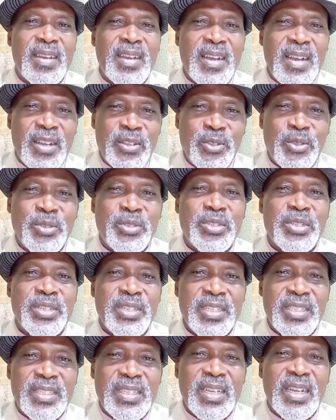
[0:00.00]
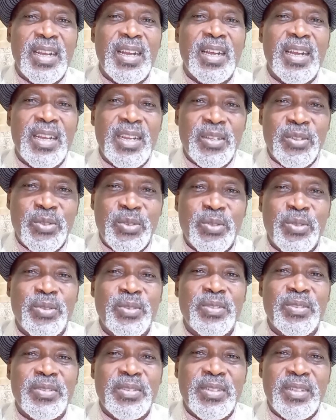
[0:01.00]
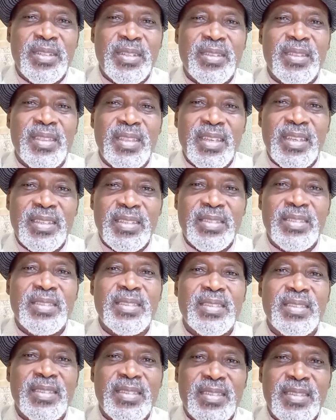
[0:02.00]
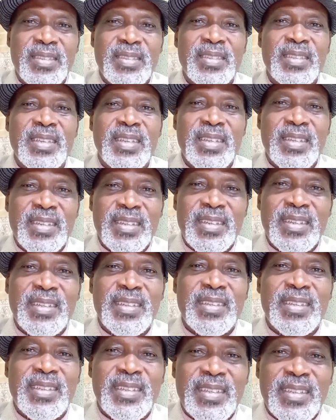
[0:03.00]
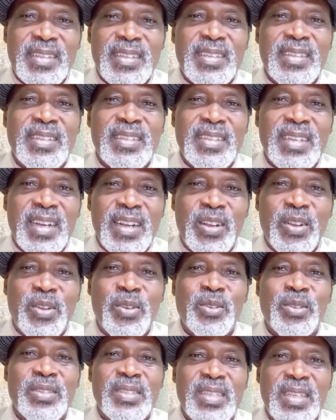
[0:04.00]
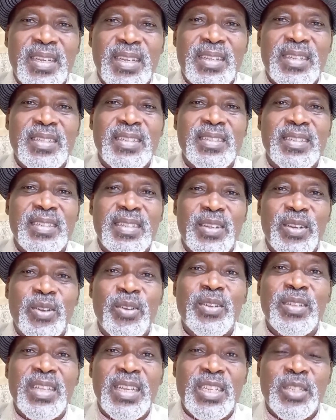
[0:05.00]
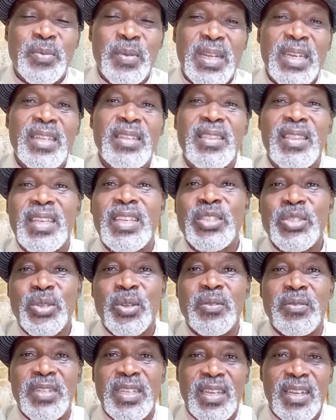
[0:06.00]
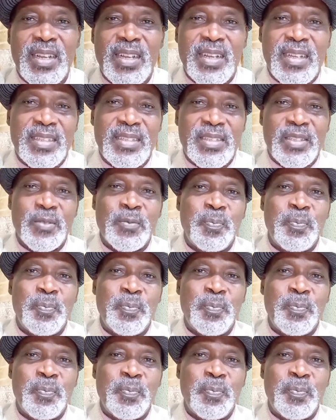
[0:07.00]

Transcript: how you treat and handle things that concern others, especially things of the heart.